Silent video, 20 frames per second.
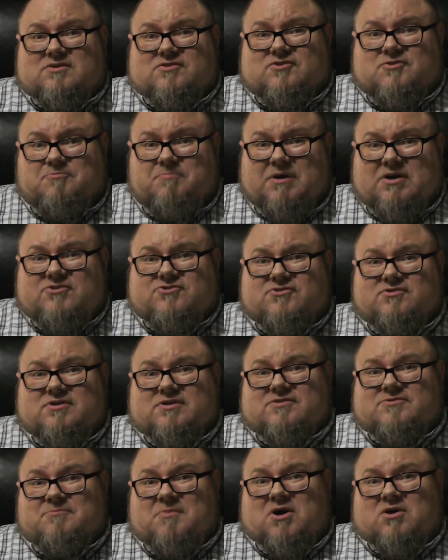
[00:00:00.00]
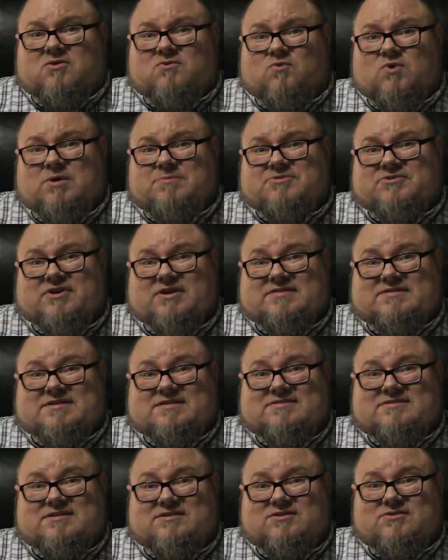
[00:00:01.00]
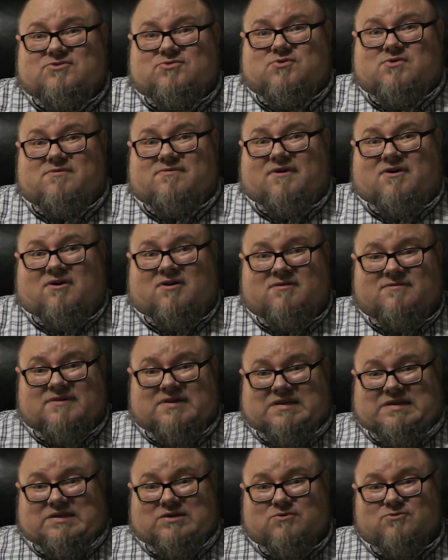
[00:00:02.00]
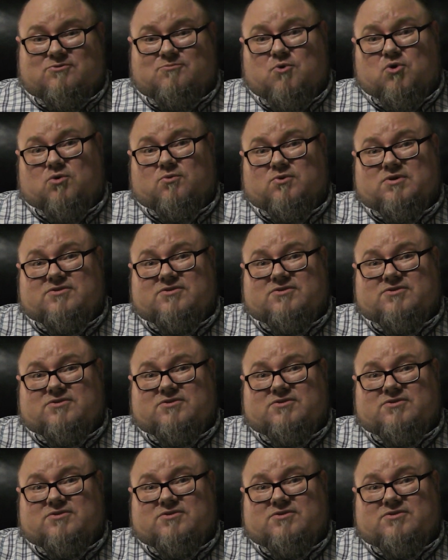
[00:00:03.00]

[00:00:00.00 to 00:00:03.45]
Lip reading: especially as modern websites continue to evolve and use more